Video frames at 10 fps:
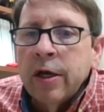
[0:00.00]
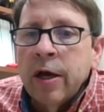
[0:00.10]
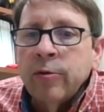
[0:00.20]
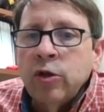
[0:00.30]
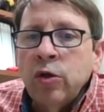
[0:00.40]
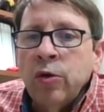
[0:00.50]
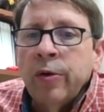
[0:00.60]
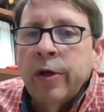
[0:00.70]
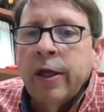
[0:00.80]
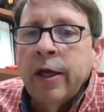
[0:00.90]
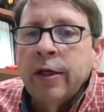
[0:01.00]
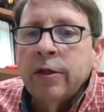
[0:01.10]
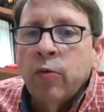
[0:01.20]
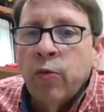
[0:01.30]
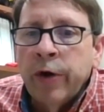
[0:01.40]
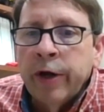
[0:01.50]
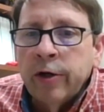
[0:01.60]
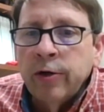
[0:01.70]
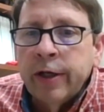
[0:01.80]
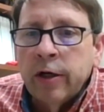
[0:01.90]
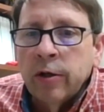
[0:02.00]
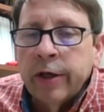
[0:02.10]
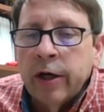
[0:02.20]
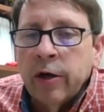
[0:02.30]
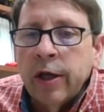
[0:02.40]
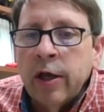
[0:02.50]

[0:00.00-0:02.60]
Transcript: um, to get regular dental care.